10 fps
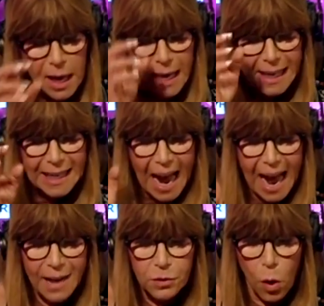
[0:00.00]
it
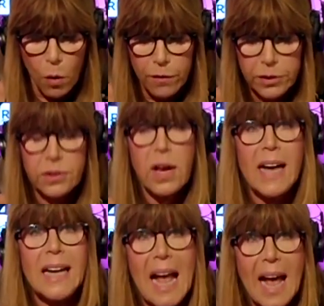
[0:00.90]
has
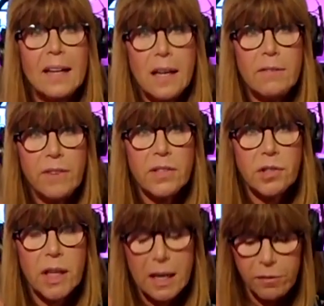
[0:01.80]
oversight and
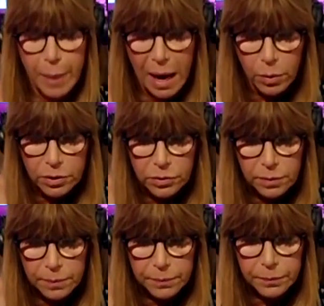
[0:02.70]
investigative powers.
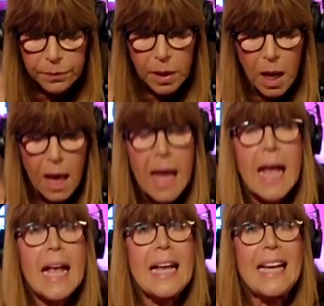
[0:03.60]

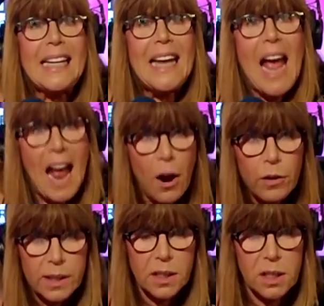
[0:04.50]

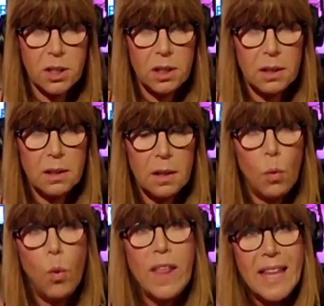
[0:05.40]
Inherent
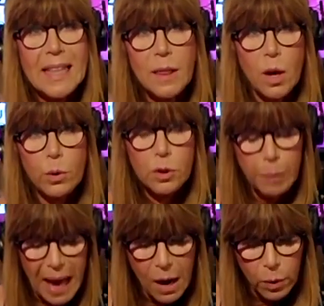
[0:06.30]
within those
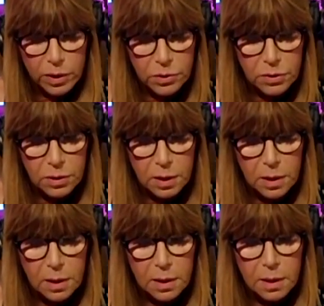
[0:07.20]
powers
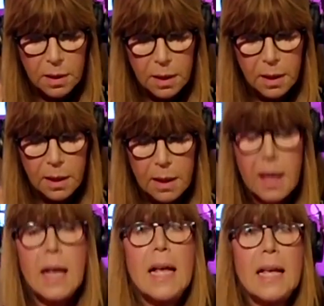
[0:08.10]

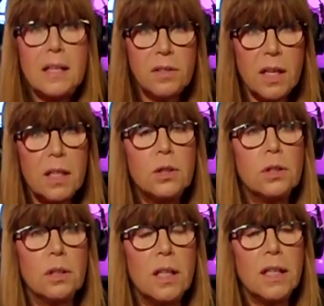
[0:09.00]
is
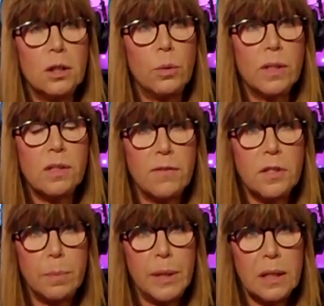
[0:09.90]
the issuance of
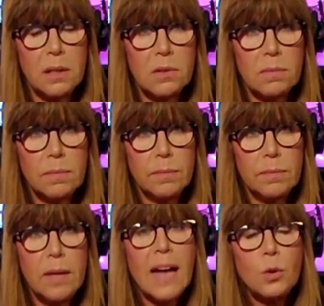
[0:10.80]
subpoenas.
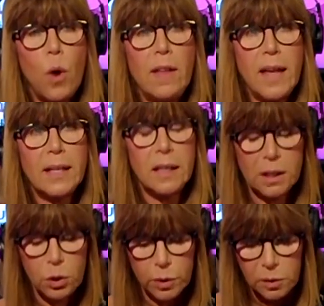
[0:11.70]
That's why they can
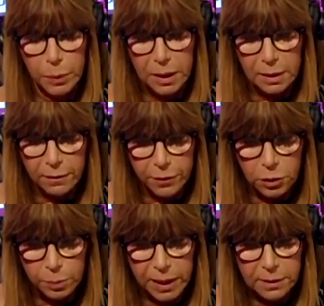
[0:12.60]
issue a subpoena in the
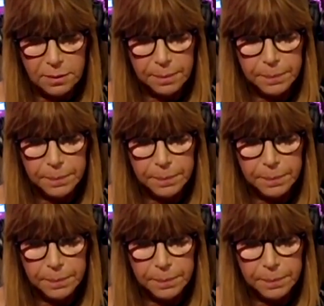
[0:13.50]
first place.